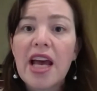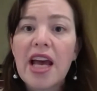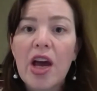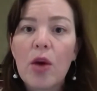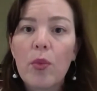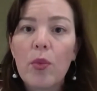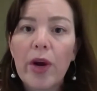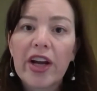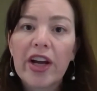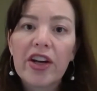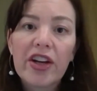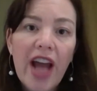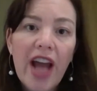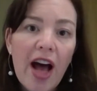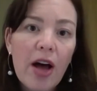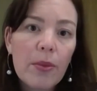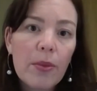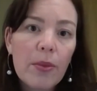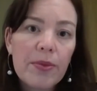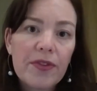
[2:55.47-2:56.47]
and where I could
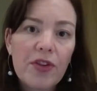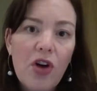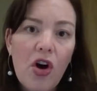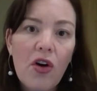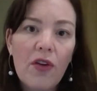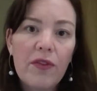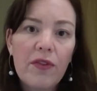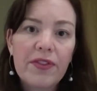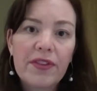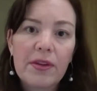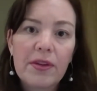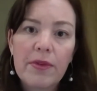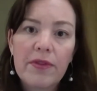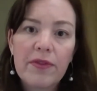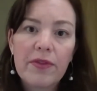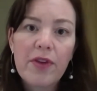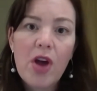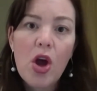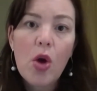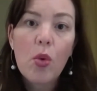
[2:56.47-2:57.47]
help solve some
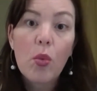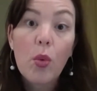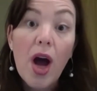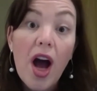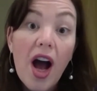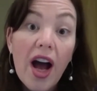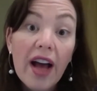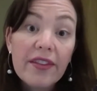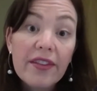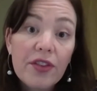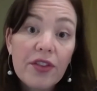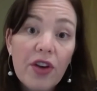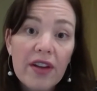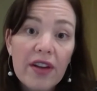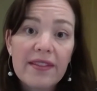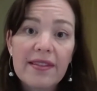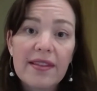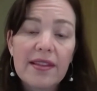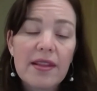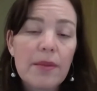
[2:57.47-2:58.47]
of what I saw
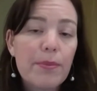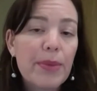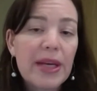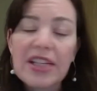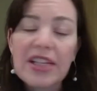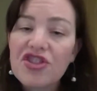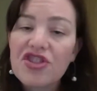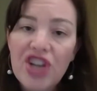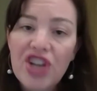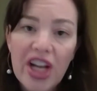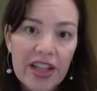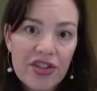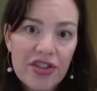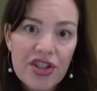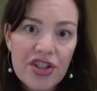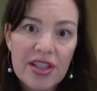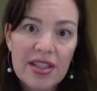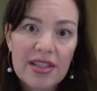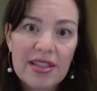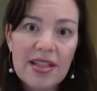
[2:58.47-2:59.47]
as the biggest
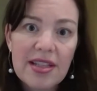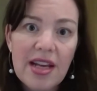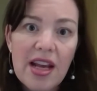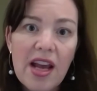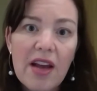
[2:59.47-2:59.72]
challenges